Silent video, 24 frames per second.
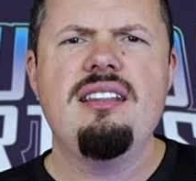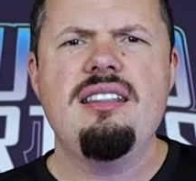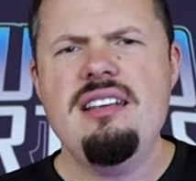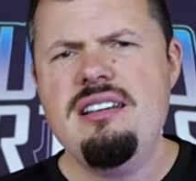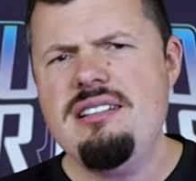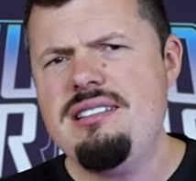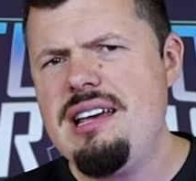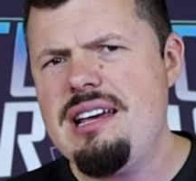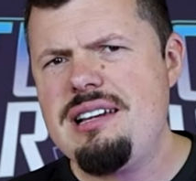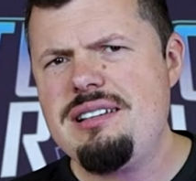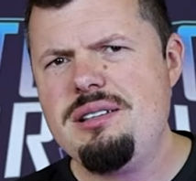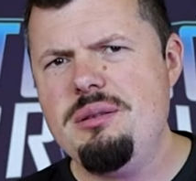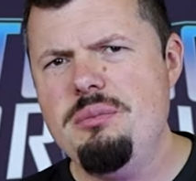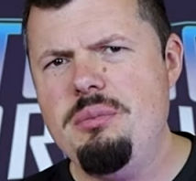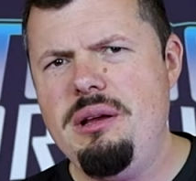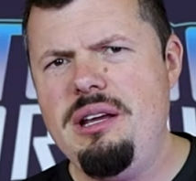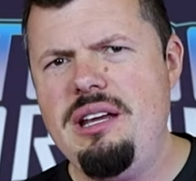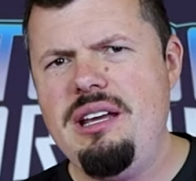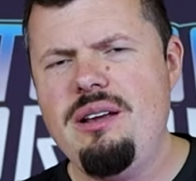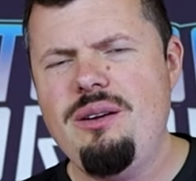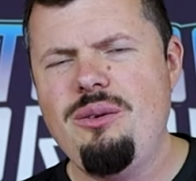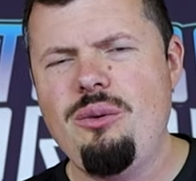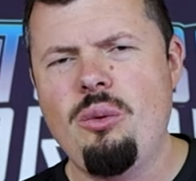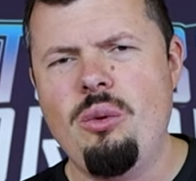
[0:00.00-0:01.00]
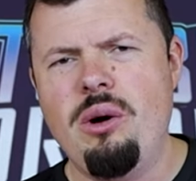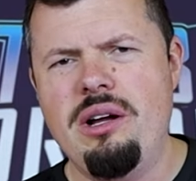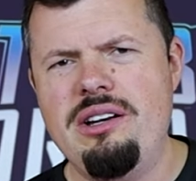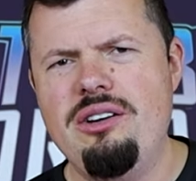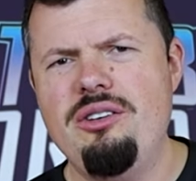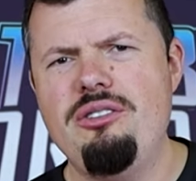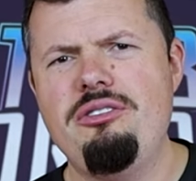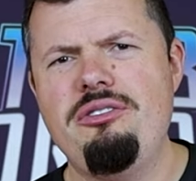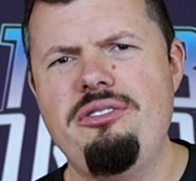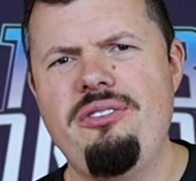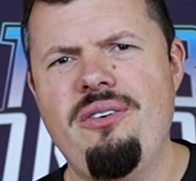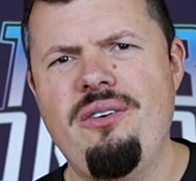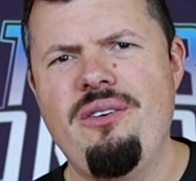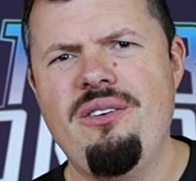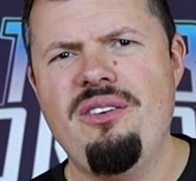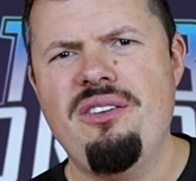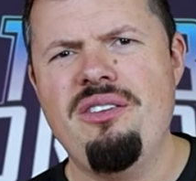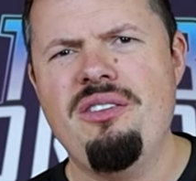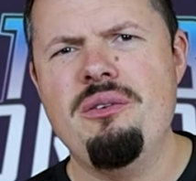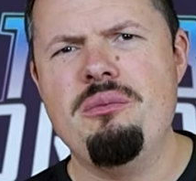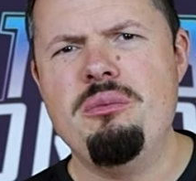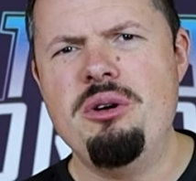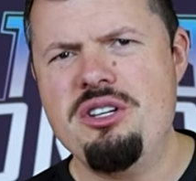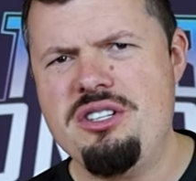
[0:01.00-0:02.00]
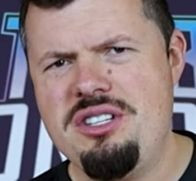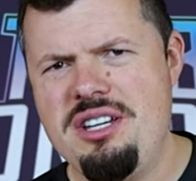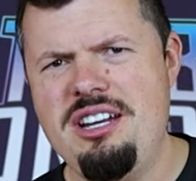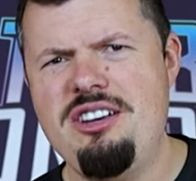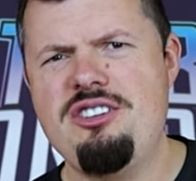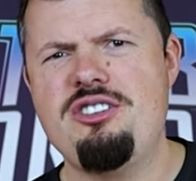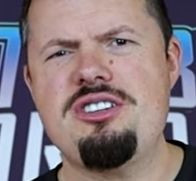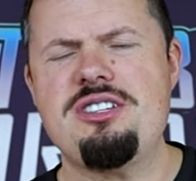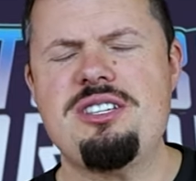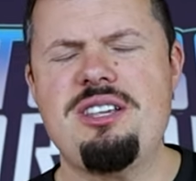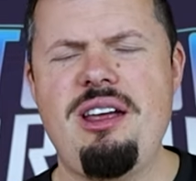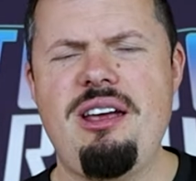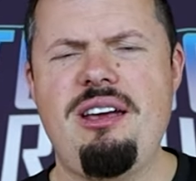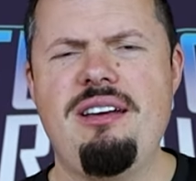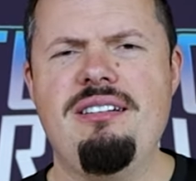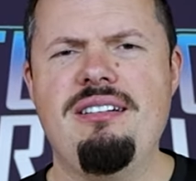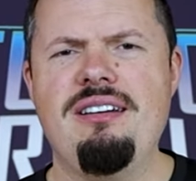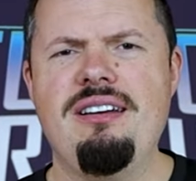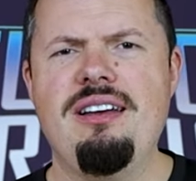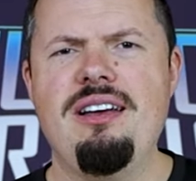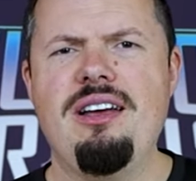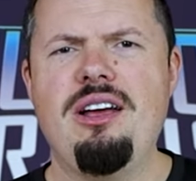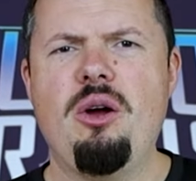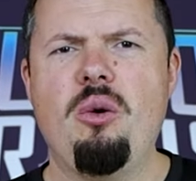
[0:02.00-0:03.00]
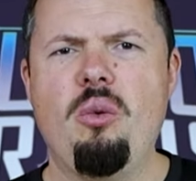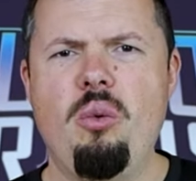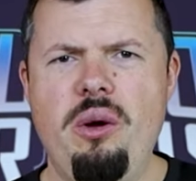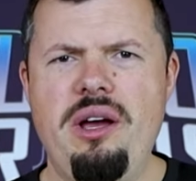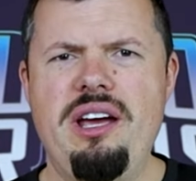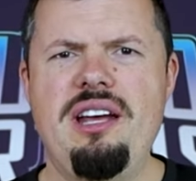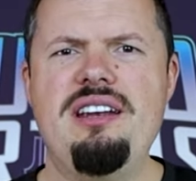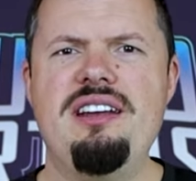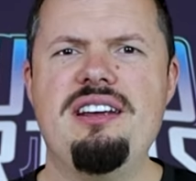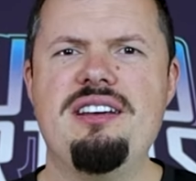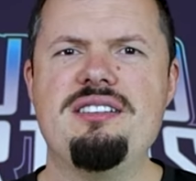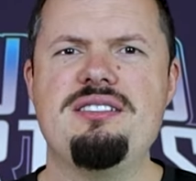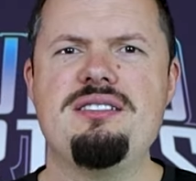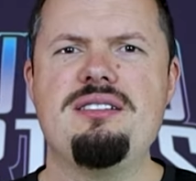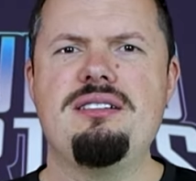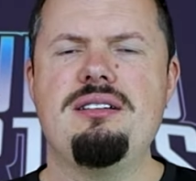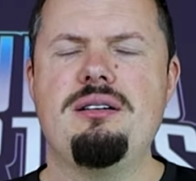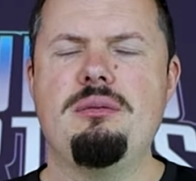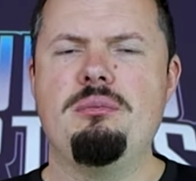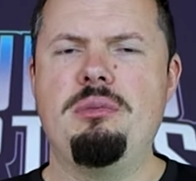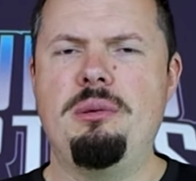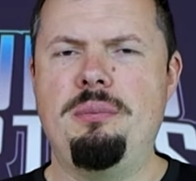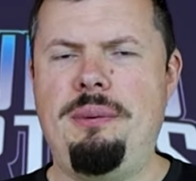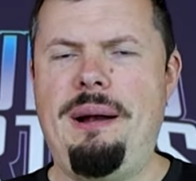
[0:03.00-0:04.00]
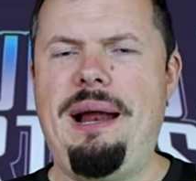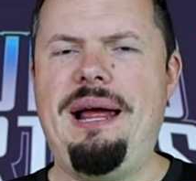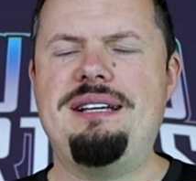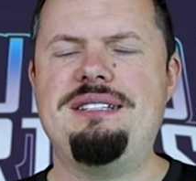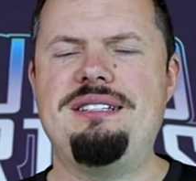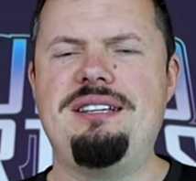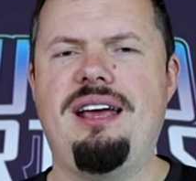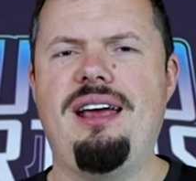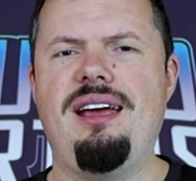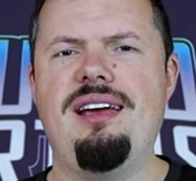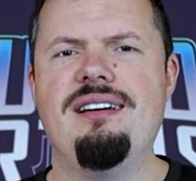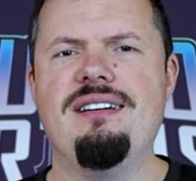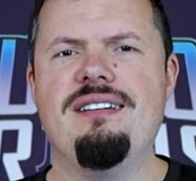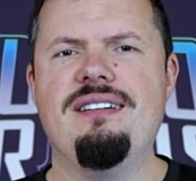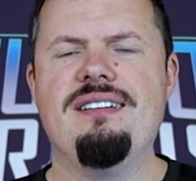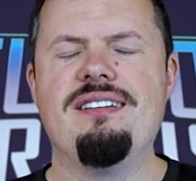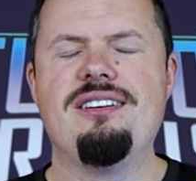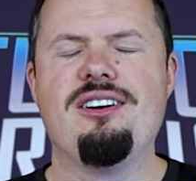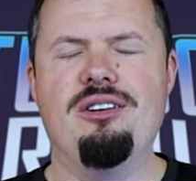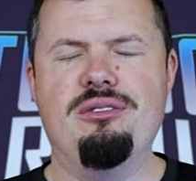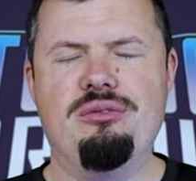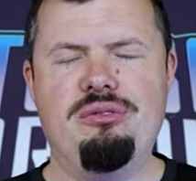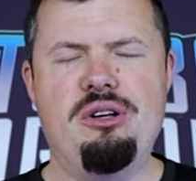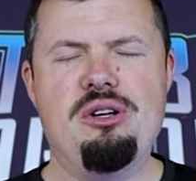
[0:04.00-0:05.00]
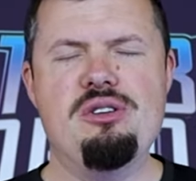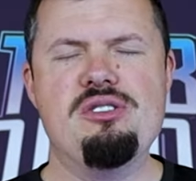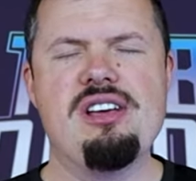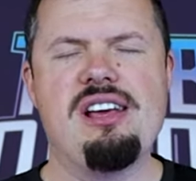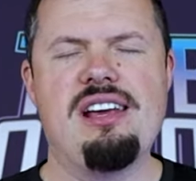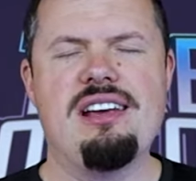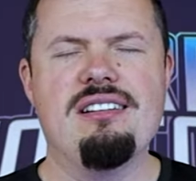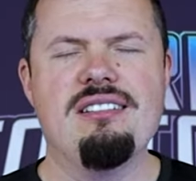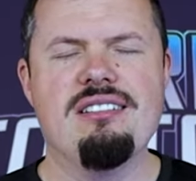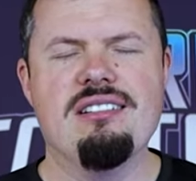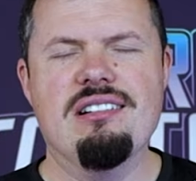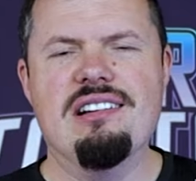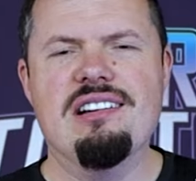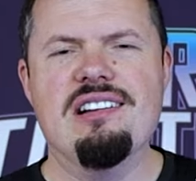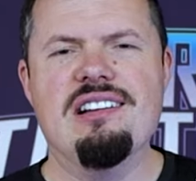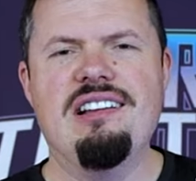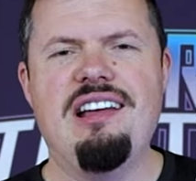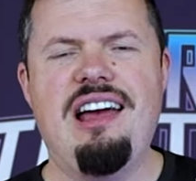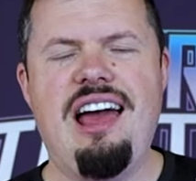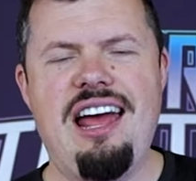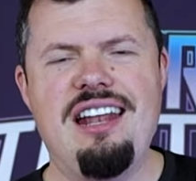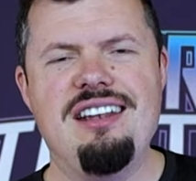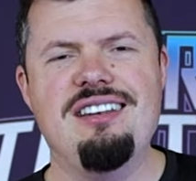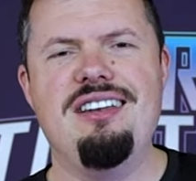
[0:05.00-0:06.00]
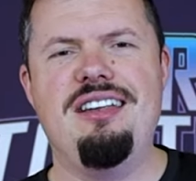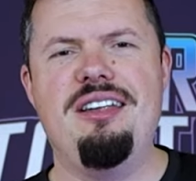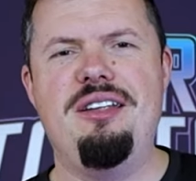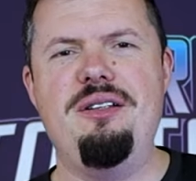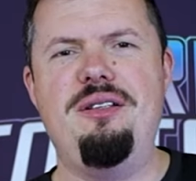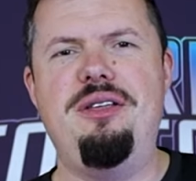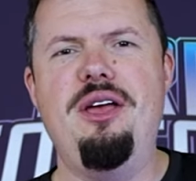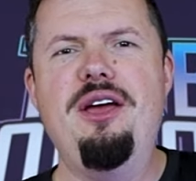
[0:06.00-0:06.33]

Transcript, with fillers: This has to be one of the most interesting, weirdest, perplexing, confusing, and